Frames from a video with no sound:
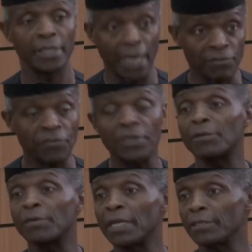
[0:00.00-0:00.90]
they had free
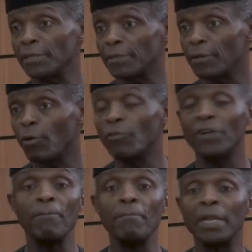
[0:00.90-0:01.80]
education,
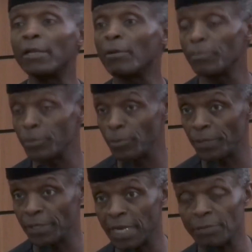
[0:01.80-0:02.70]
over a million
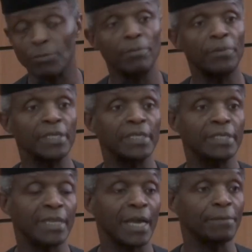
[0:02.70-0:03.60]
pupils at one point in
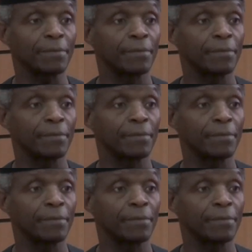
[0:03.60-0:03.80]
time.